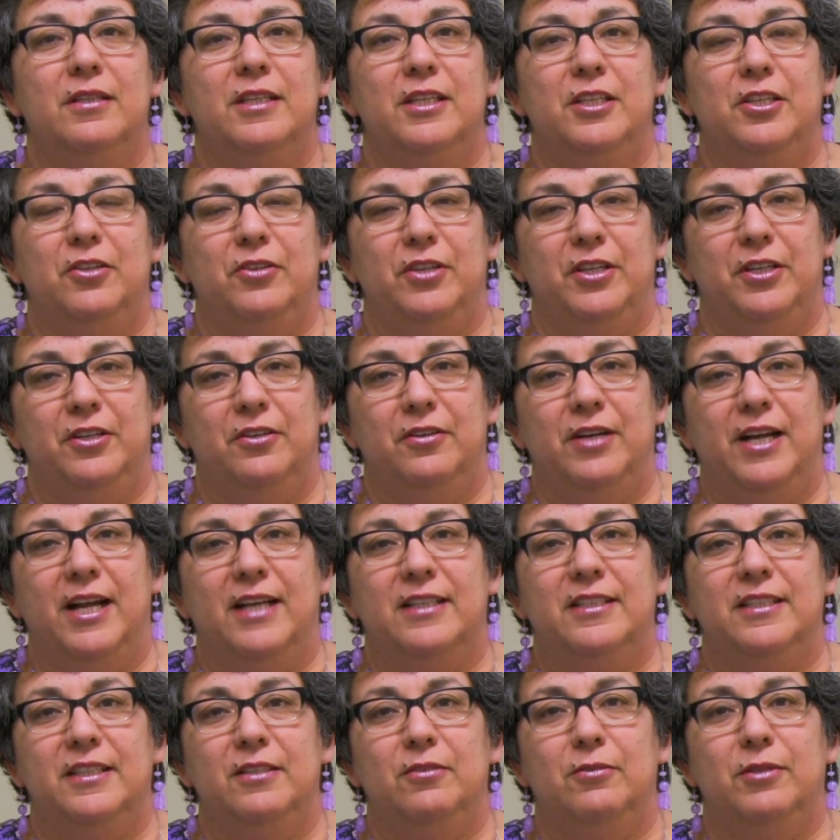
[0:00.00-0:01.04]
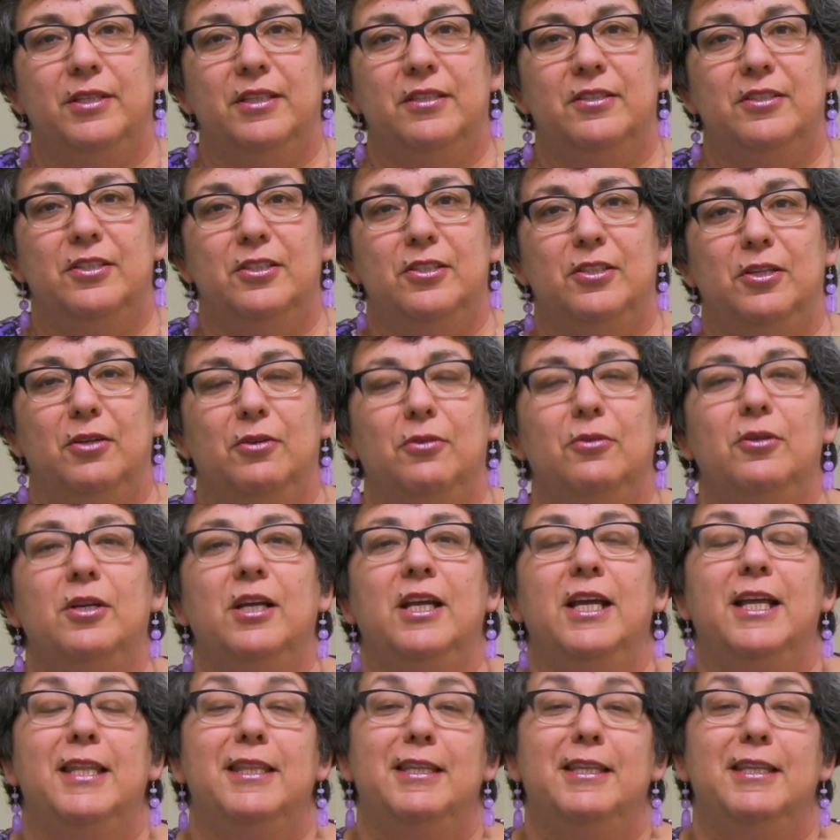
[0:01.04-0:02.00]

that you're interacting with to know